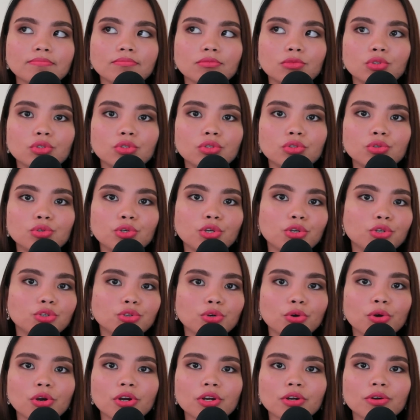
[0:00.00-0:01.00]
New
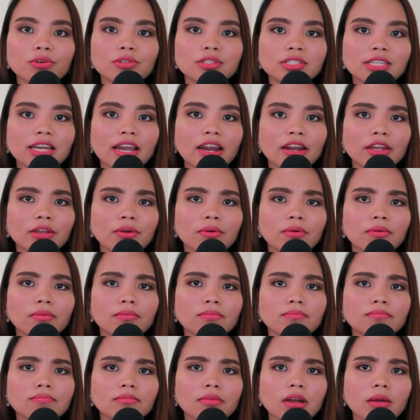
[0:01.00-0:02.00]
York, Ontario.
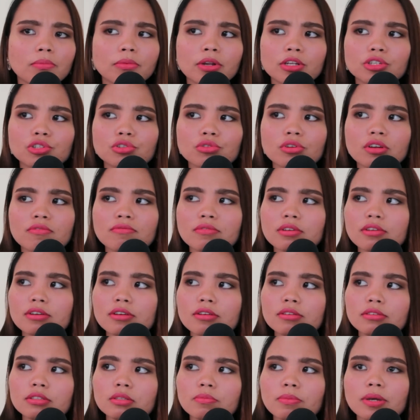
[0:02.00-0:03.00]
I'm not sure if there
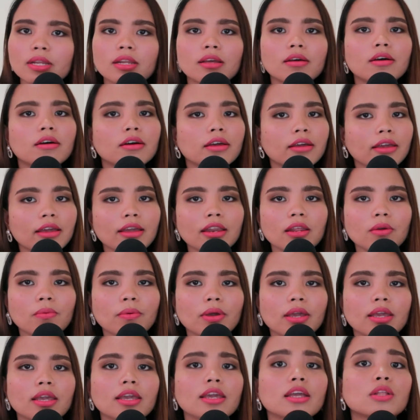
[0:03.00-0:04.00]
is, but
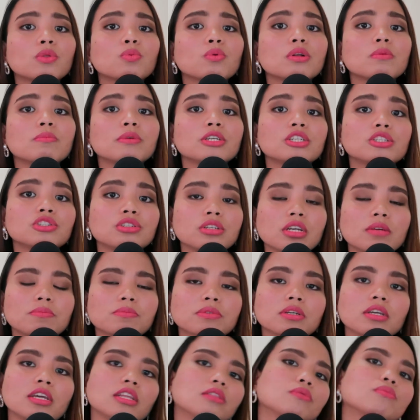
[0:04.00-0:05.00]
anyway, it will be
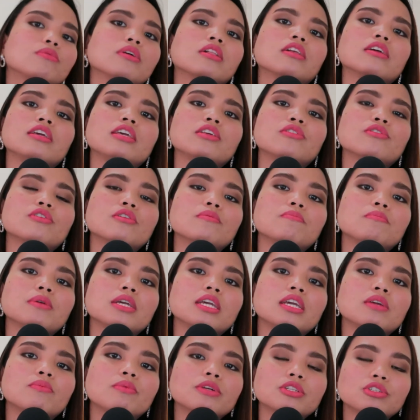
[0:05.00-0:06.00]
shipped. It will either
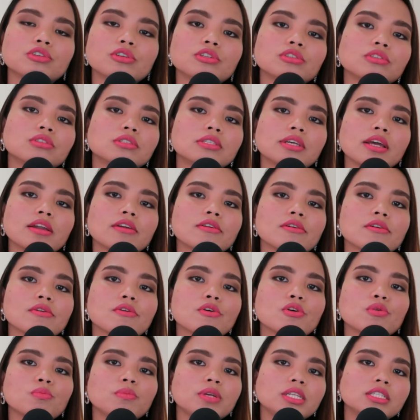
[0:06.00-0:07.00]
be returned to sender
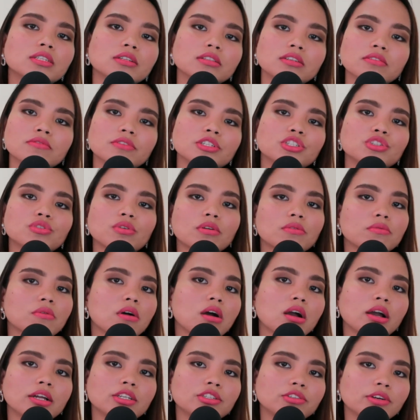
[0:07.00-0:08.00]
or be delivered to a
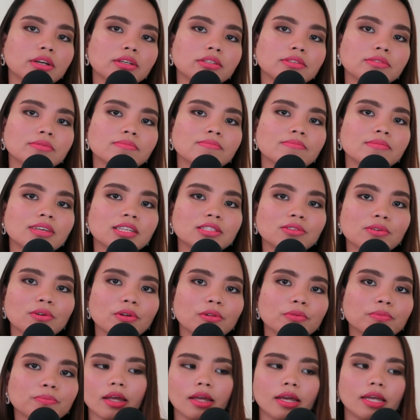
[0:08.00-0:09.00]
wrong address. That's
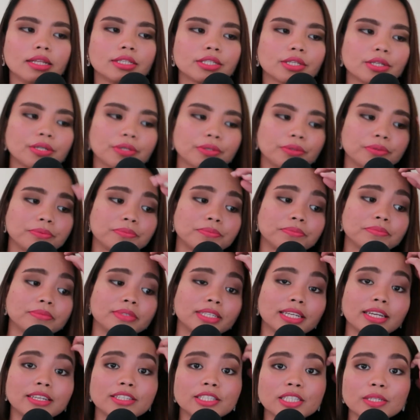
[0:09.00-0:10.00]
all. And so
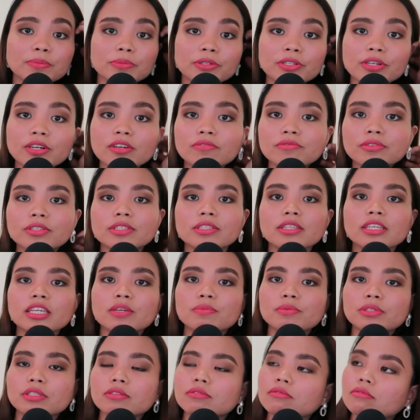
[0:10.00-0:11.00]
the customer
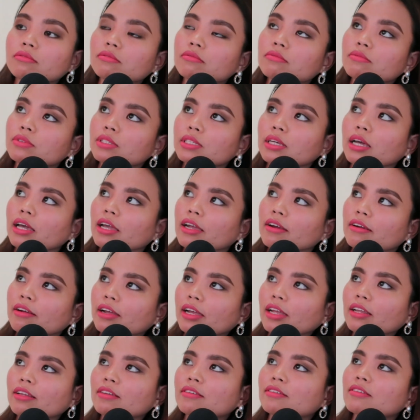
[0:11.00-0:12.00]
obviously was
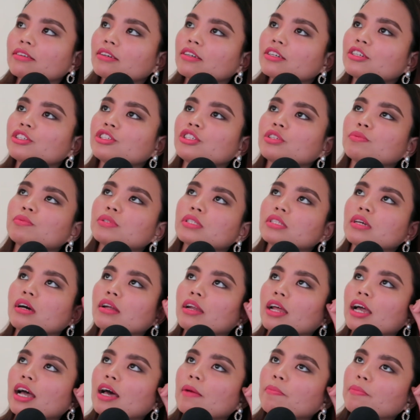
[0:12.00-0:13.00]
irate. She was
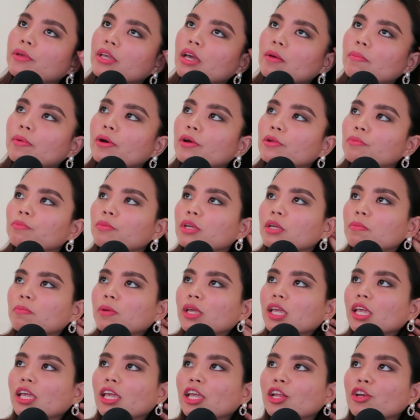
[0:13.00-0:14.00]
not happy about me
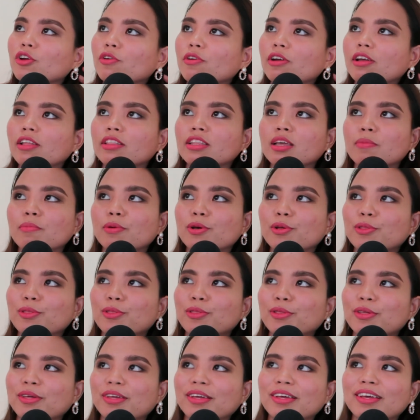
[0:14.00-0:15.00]
being ignorant
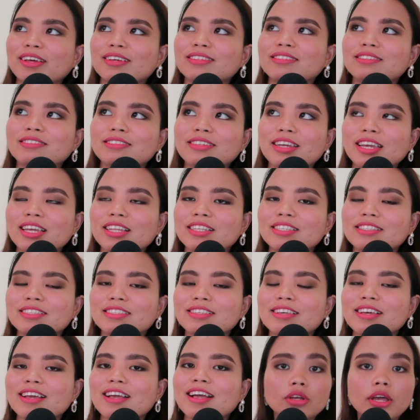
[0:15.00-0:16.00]
about the
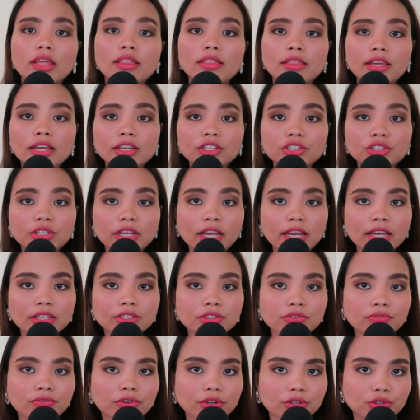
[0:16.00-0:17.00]
states. And then she
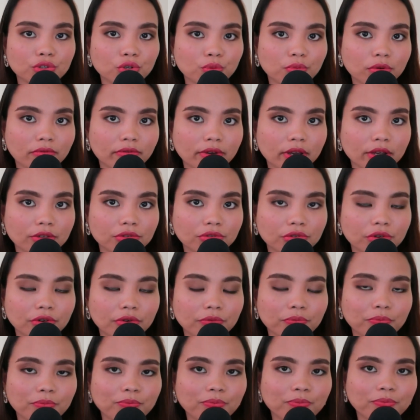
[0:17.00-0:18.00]
asked for a
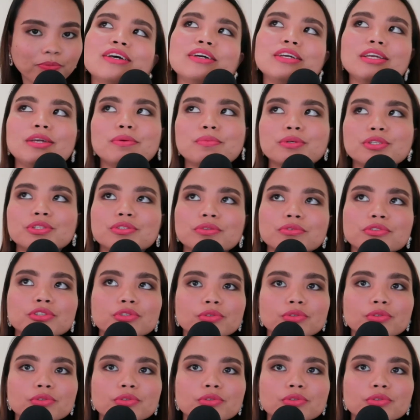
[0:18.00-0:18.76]
supervisor. It was so